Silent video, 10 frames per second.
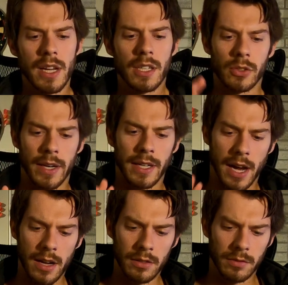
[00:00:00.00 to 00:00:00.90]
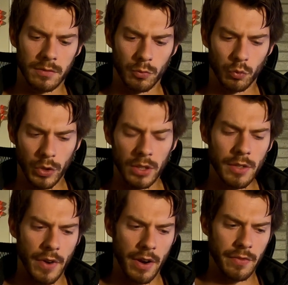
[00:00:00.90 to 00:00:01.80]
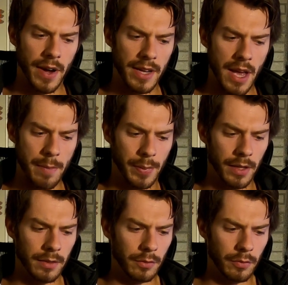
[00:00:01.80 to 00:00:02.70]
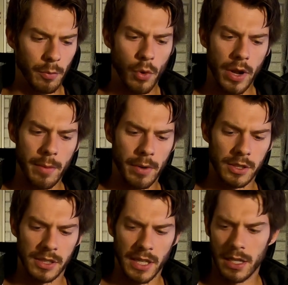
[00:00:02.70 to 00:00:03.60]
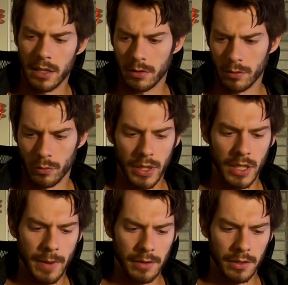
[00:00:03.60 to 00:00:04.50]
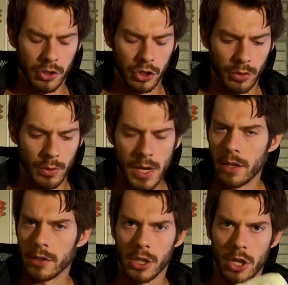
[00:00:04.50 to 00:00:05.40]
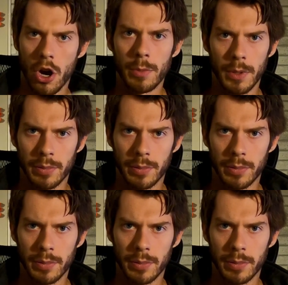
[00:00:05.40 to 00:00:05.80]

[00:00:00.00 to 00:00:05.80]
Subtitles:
So I gotta really verify that, but from what I'm understanding and reading about this shoe, there's a carbon